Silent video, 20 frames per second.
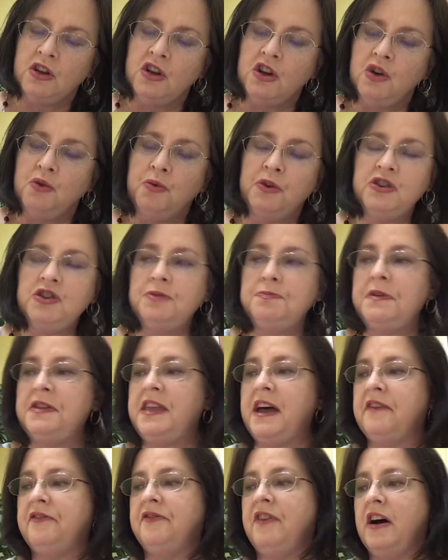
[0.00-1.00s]
Once you put
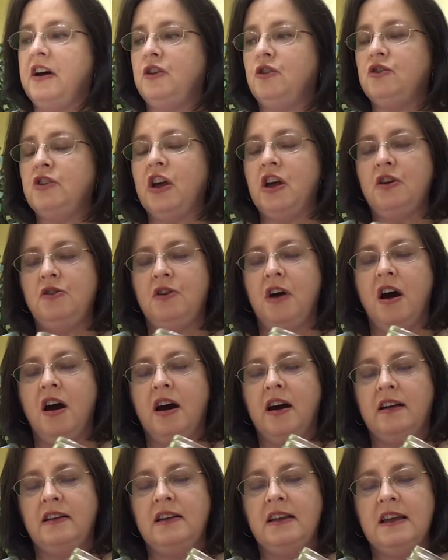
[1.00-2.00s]
that final coat
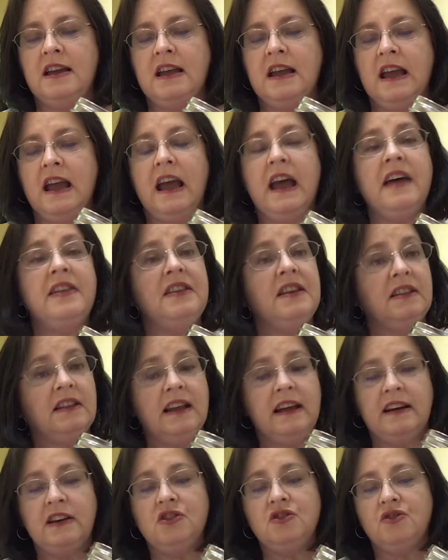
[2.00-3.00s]
on and then
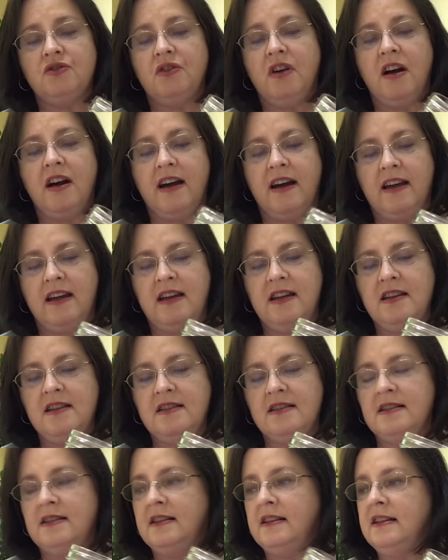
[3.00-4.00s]
let it dry,
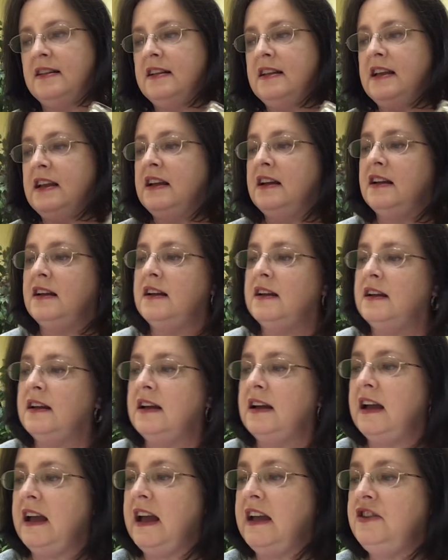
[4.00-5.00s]

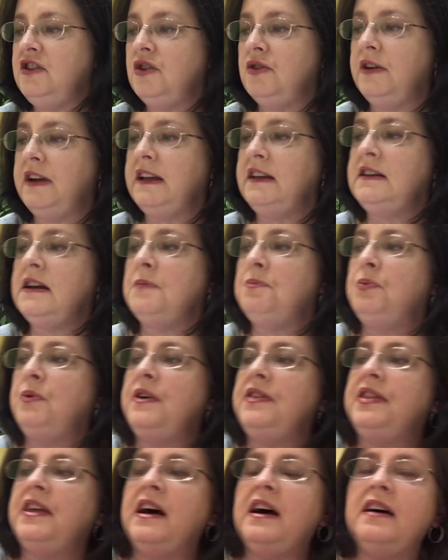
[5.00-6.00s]
and you'll end up
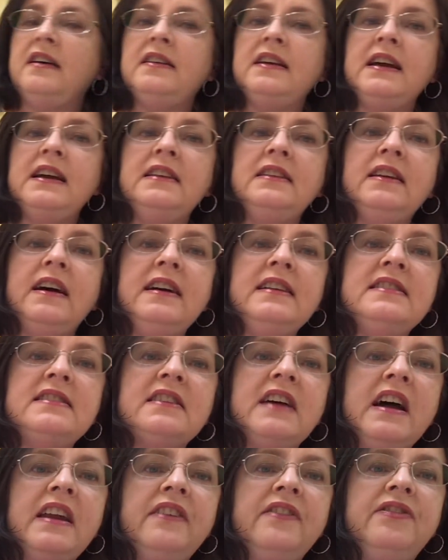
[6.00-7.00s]
with a nice
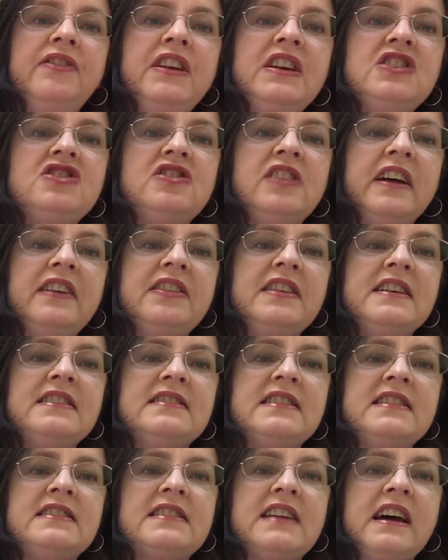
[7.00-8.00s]
kind of finish like this.
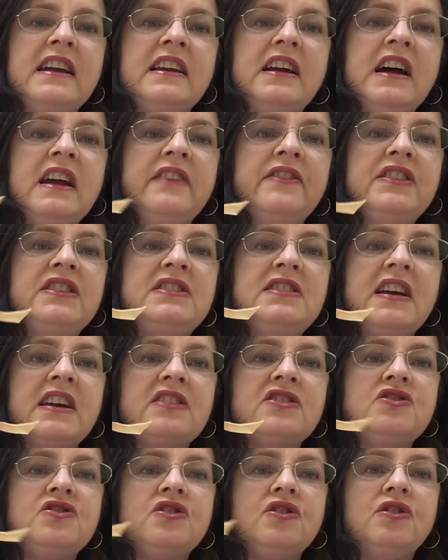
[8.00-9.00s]
It's got kind of a
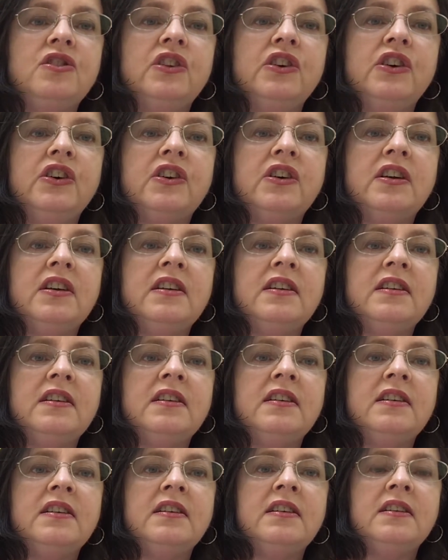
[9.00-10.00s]
textured look.
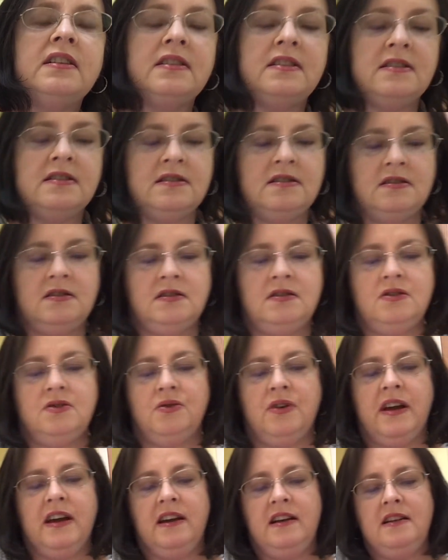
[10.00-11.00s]

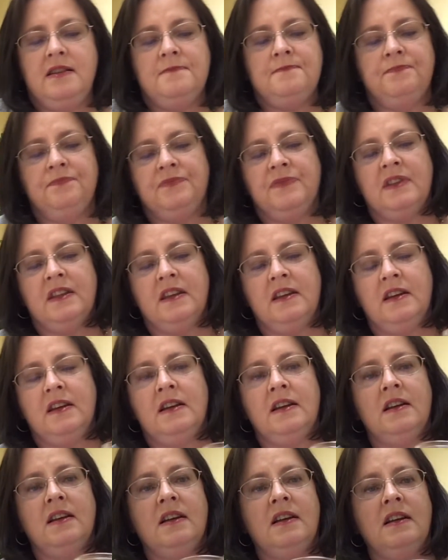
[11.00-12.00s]
Okay?
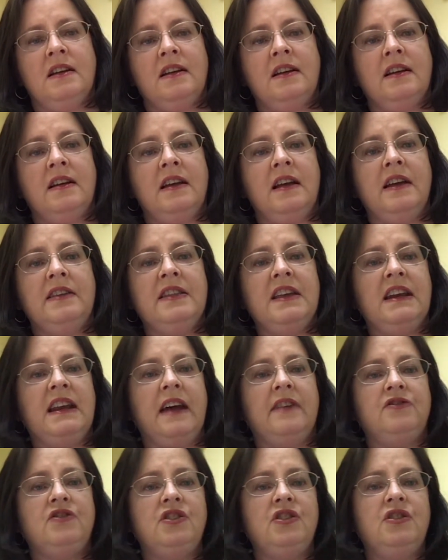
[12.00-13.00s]
And then
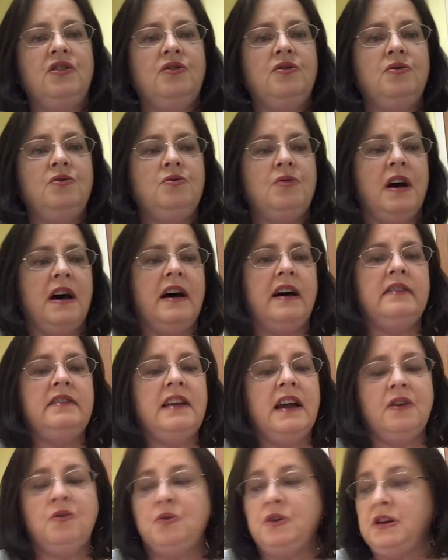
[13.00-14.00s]
after
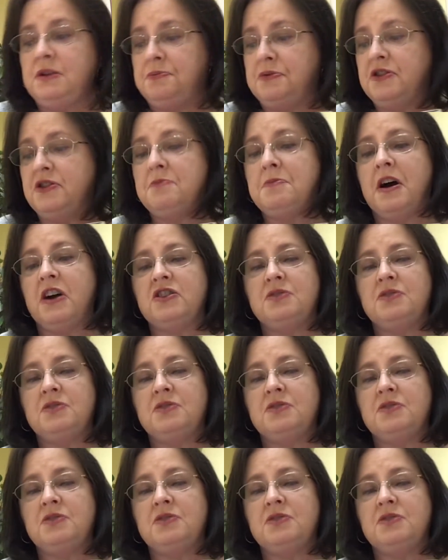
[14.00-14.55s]
now when you put the Mod